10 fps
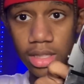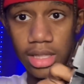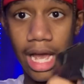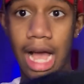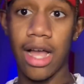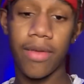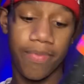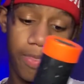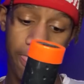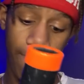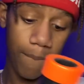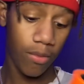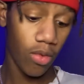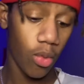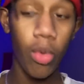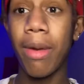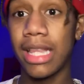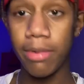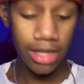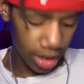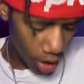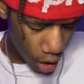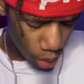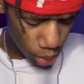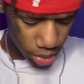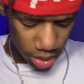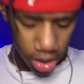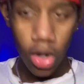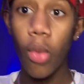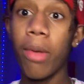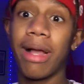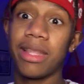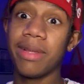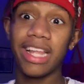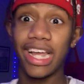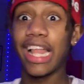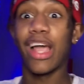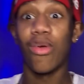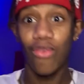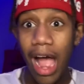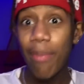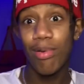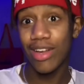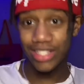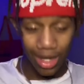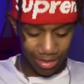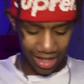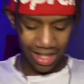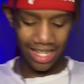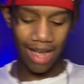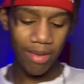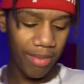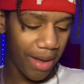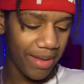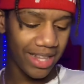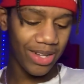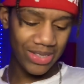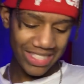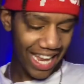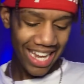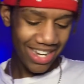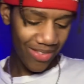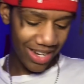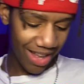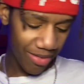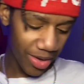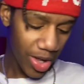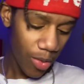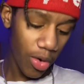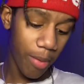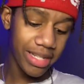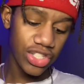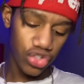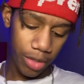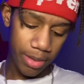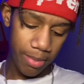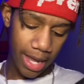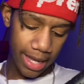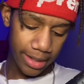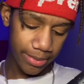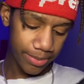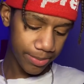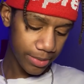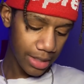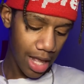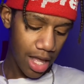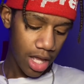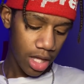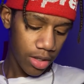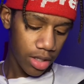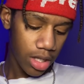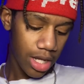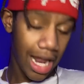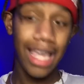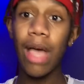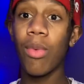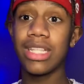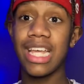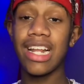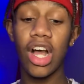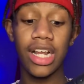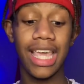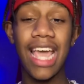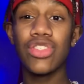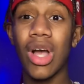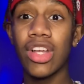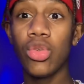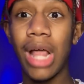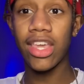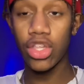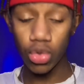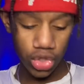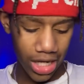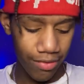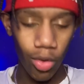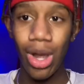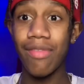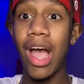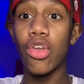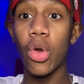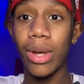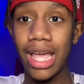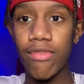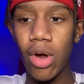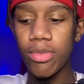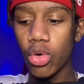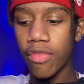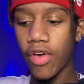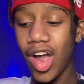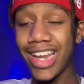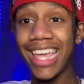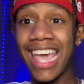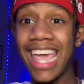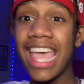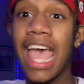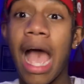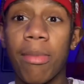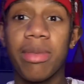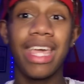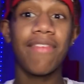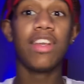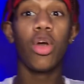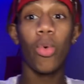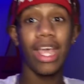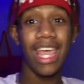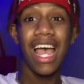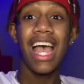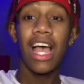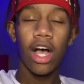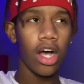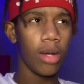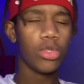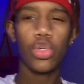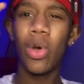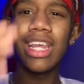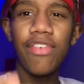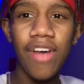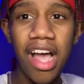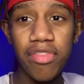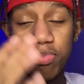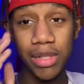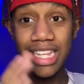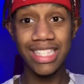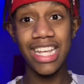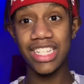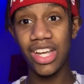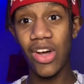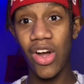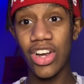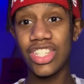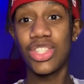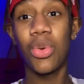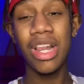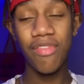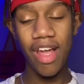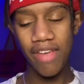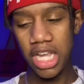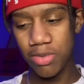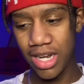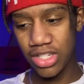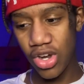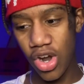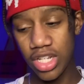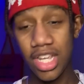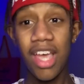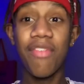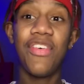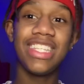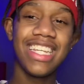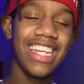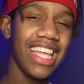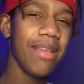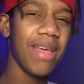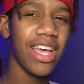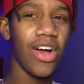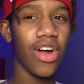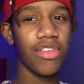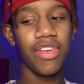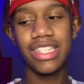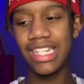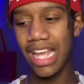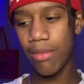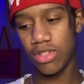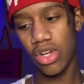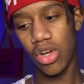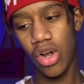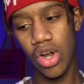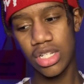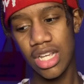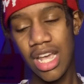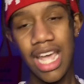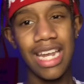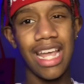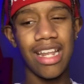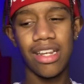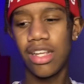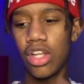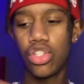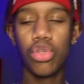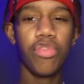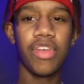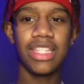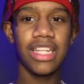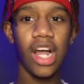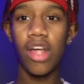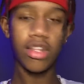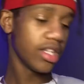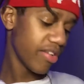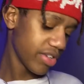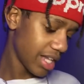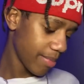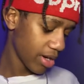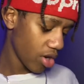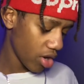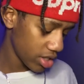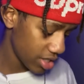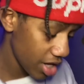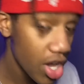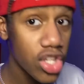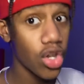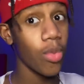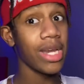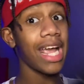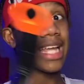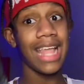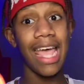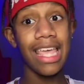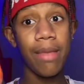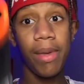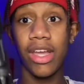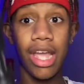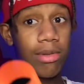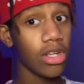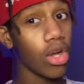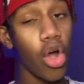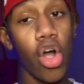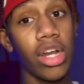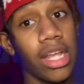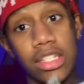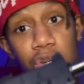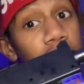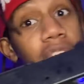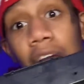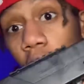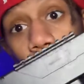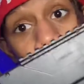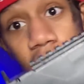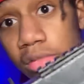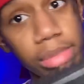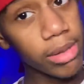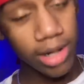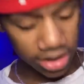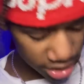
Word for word: Yeah. We about to be look. Oh, we about to be looking like a rapper or something. Yeah, I'm going to buy me a little chain or whatever. we going to be trippy, man. I can't wait to hit 100K so I could do huge giveaway. If y'all know what giveaway I'm doing for 100K, I'm going to be giving away um, 25 PlayStation cards, 25 Xbox cards, 15 eBay cards, 15 Amazon cards, and then two fifteen other different type of cards. So when y'all get that eBay or Amazon card, you sure I could order these BB guns